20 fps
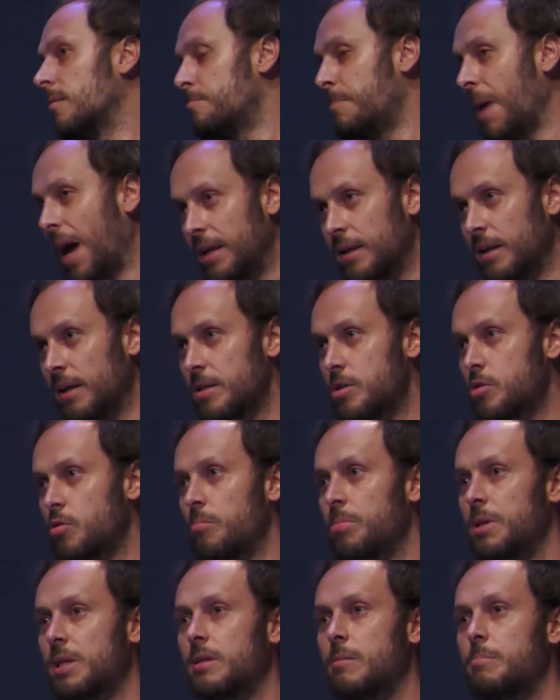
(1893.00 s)
penniless,
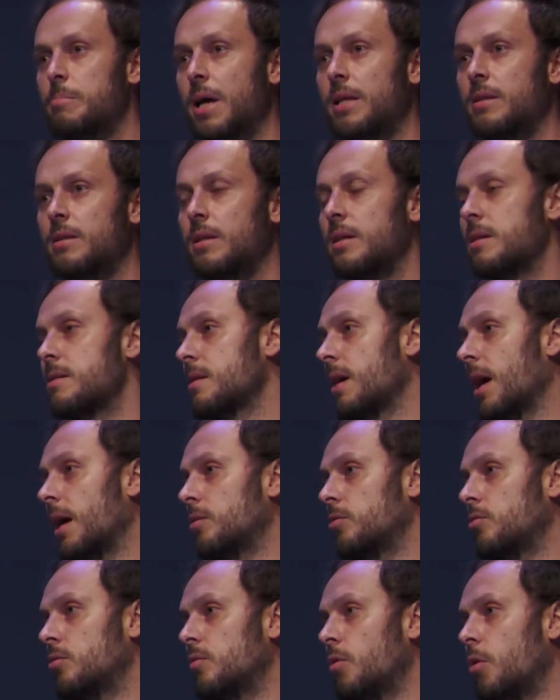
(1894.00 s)
completely penniless,
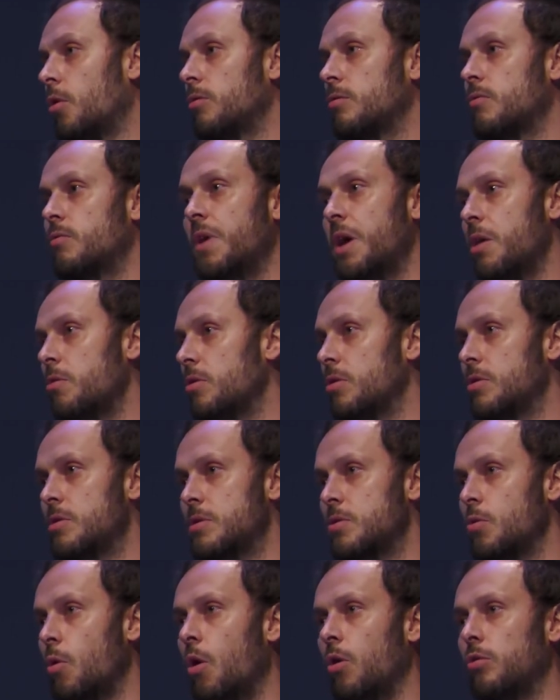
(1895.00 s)
had to work
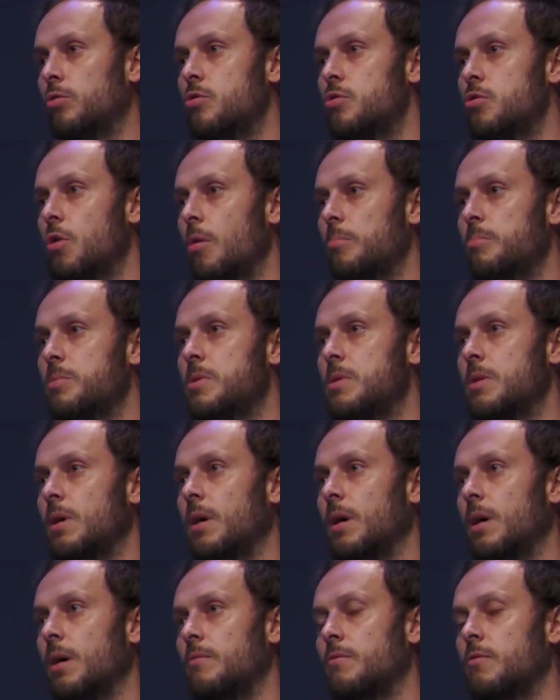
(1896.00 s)
various odd jobs,
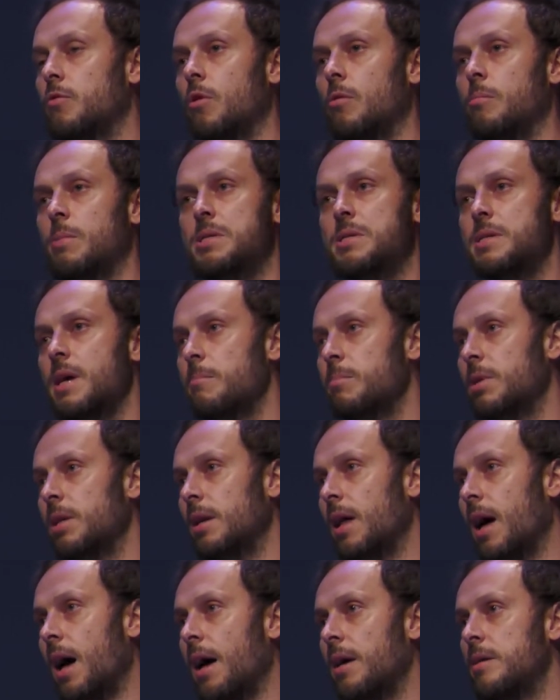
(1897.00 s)
uh, from assembly
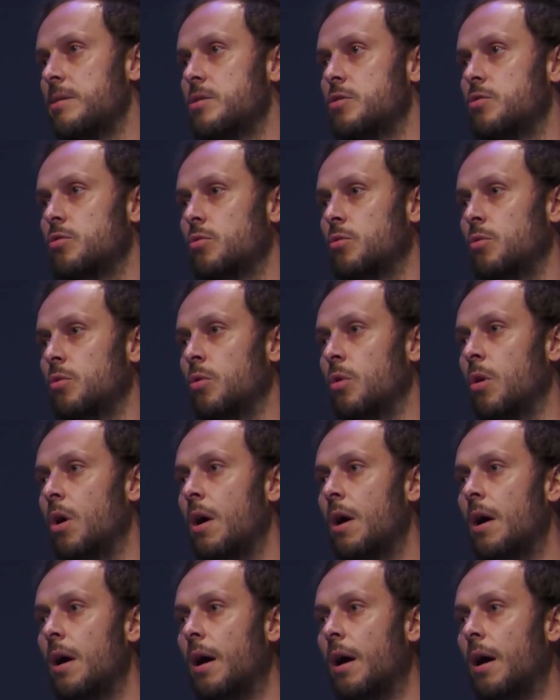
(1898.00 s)
lines to,